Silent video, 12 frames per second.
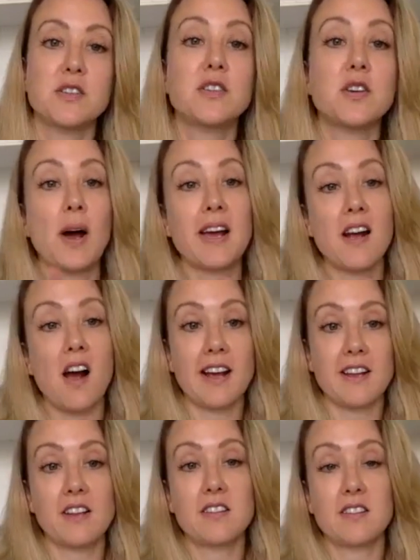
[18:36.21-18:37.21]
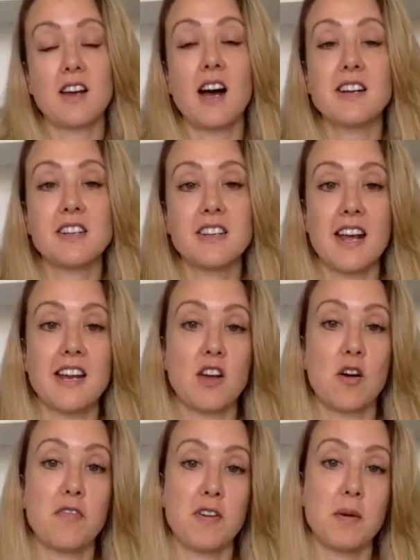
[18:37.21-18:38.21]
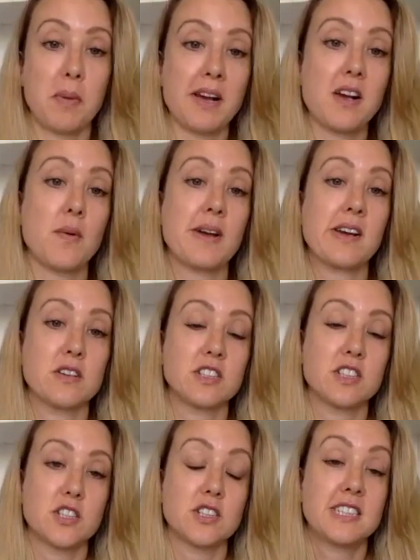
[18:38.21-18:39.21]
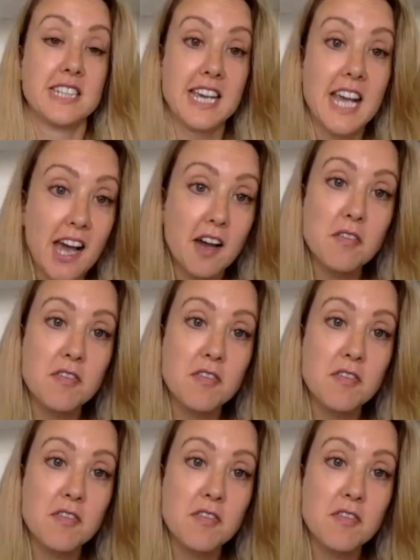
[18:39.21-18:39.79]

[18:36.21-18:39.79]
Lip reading: so I started getting off it by going on to decaf.